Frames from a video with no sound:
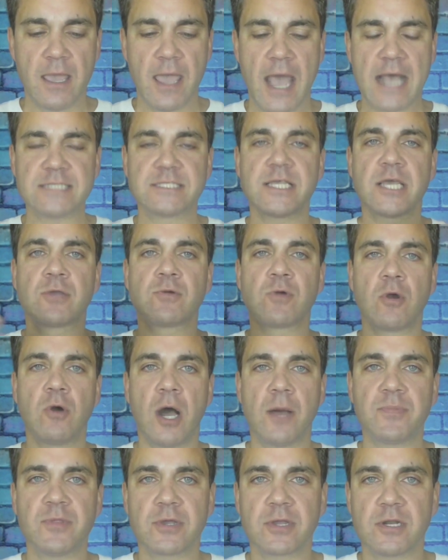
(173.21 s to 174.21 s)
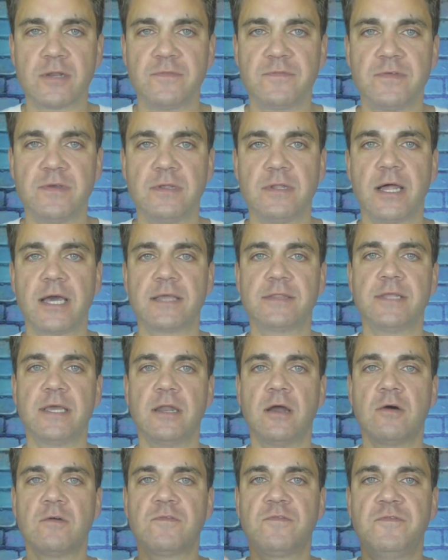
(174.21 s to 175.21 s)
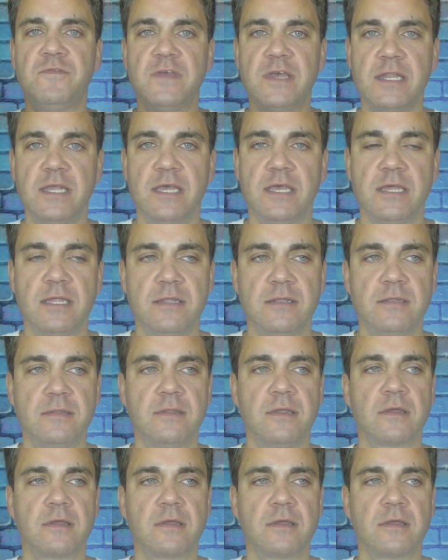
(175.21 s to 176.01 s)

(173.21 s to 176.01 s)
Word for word: as they grow up, they're going to feel like they don't fit in.